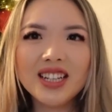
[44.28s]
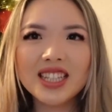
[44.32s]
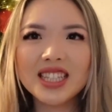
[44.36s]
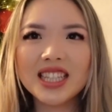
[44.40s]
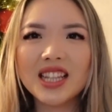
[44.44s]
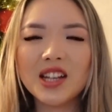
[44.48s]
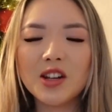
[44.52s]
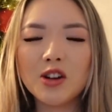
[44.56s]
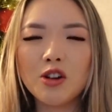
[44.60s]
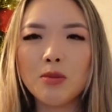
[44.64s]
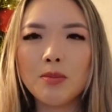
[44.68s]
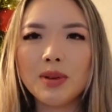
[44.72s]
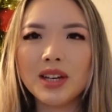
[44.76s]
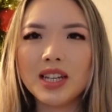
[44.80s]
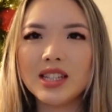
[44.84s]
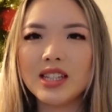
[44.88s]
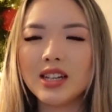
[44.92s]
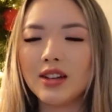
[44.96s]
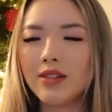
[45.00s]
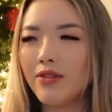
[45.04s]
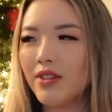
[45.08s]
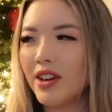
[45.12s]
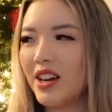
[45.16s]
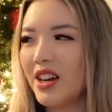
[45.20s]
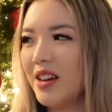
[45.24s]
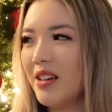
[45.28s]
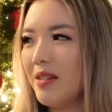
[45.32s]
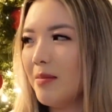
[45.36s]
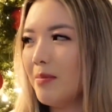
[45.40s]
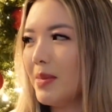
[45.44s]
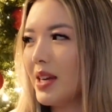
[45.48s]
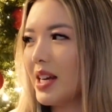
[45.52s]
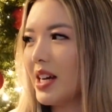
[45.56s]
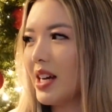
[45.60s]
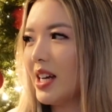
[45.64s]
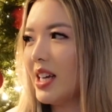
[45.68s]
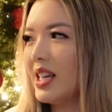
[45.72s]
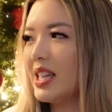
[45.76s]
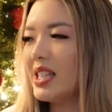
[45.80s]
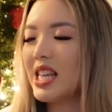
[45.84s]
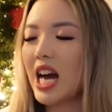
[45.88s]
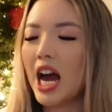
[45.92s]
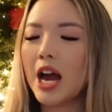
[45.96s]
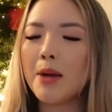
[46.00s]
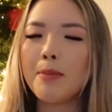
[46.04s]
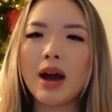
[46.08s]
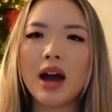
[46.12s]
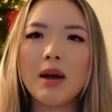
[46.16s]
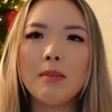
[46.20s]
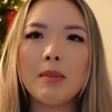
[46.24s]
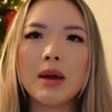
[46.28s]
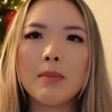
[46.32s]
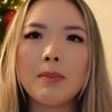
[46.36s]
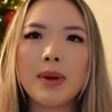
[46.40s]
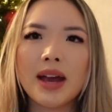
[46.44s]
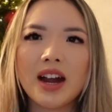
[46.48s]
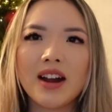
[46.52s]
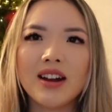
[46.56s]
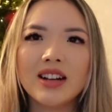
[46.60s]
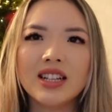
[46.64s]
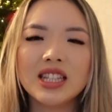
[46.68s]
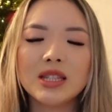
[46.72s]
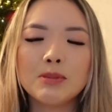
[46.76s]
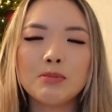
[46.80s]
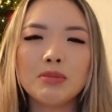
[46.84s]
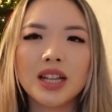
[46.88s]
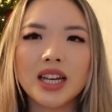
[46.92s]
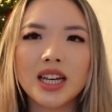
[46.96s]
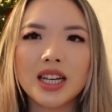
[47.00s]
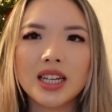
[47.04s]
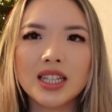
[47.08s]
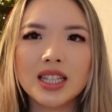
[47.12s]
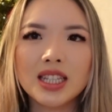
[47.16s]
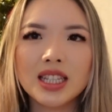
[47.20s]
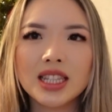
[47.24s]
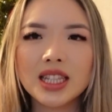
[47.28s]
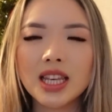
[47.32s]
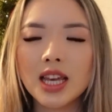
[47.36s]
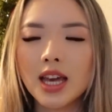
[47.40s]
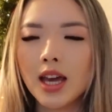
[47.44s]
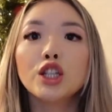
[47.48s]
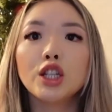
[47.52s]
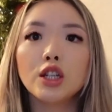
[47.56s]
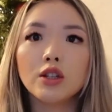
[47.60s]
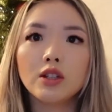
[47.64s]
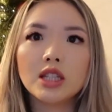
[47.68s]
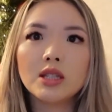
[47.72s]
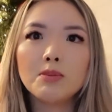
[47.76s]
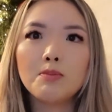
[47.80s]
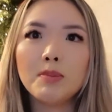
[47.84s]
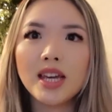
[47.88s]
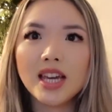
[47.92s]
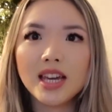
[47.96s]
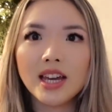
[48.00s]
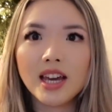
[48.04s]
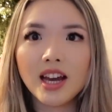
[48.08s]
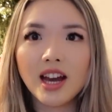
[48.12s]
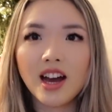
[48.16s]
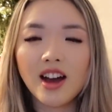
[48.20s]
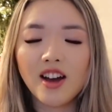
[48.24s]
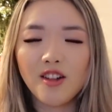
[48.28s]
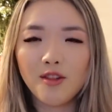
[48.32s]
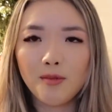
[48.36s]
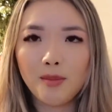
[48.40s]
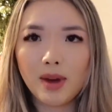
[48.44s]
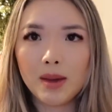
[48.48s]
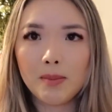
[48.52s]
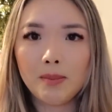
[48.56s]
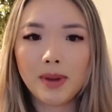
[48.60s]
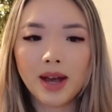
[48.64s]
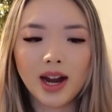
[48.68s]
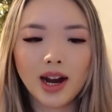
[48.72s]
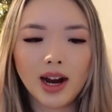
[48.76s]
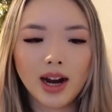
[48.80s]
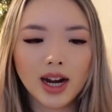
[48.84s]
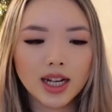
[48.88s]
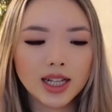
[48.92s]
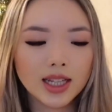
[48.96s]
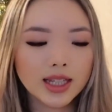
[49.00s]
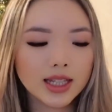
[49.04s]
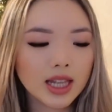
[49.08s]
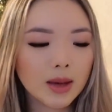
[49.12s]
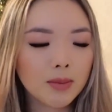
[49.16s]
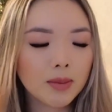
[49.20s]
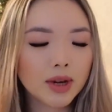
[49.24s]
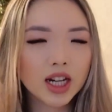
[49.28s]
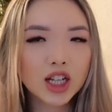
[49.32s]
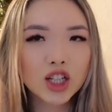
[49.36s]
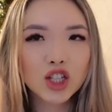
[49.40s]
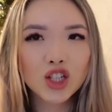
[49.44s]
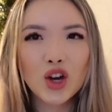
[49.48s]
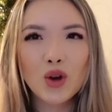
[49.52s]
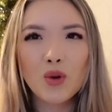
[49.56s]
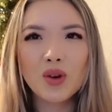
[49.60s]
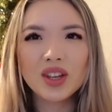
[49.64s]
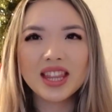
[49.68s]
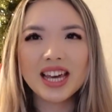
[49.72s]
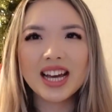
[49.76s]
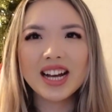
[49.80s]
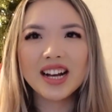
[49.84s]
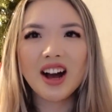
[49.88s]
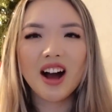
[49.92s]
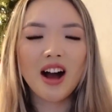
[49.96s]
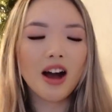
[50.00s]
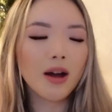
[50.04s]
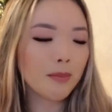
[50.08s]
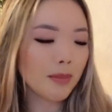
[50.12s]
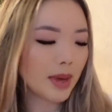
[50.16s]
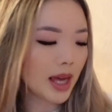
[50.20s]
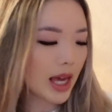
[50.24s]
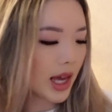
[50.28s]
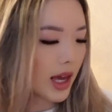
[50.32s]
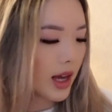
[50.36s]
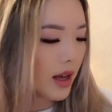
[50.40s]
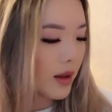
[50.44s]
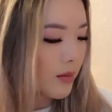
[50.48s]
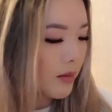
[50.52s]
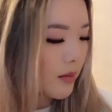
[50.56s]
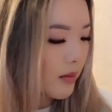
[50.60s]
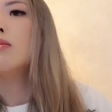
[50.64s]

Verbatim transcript: is a little bit different because I'm at my parents' place. So speaking of my parents, I'm gonna show what they got me.